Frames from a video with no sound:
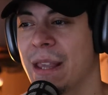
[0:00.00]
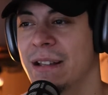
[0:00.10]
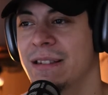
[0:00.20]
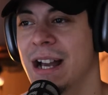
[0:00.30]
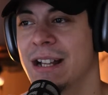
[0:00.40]

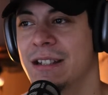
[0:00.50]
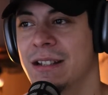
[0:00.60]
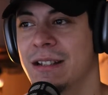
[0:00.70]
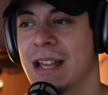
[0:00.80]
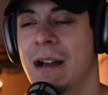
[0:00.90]
That
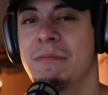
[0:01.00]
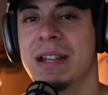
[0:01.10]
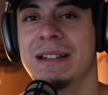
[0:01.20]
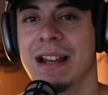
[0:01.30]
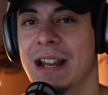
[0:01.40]

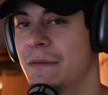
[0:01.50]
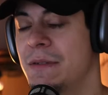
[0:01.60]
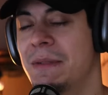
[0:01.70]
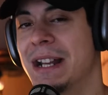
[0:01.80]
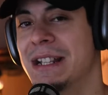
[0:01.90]
means that
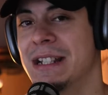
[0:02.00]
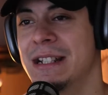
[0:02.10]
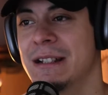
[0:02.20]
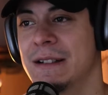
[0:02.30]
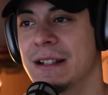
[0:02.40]
everybody
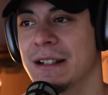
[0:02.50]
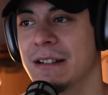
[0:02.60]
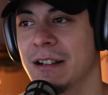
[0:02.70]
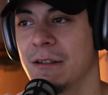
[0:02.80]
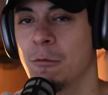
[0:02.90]

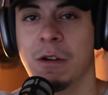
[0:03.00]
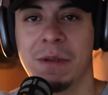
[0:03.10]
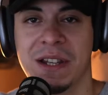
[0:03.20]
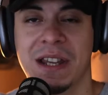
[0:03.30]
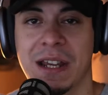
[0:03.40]
will be
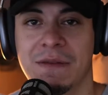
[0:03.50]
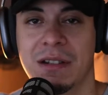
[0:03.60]
saved.